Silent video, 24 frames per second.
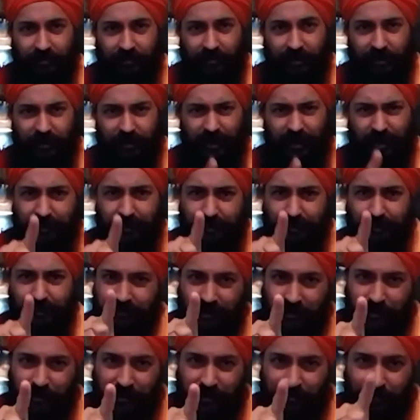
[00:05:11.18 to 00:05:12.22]
And that is
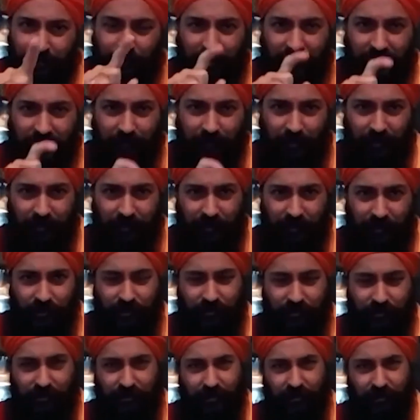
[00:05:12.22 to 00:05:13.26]
actually what it
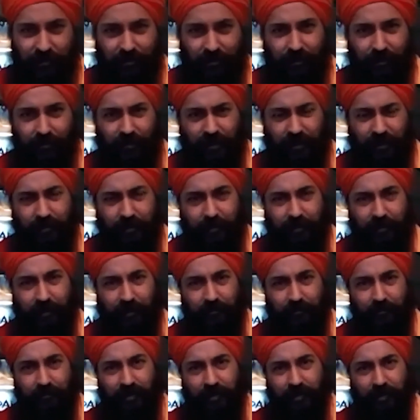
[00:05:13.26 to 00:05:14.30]
means awakening
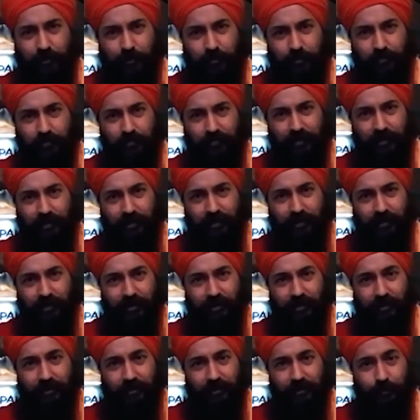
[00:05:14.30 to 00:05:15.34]
of the
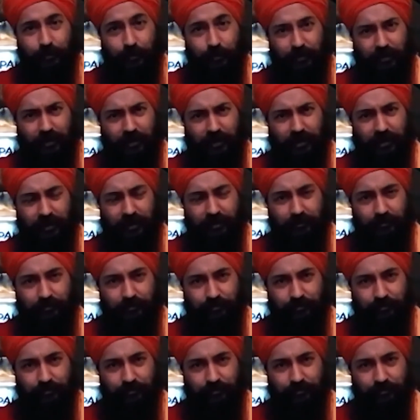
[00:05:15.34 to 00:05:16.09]
uh, Kundalini.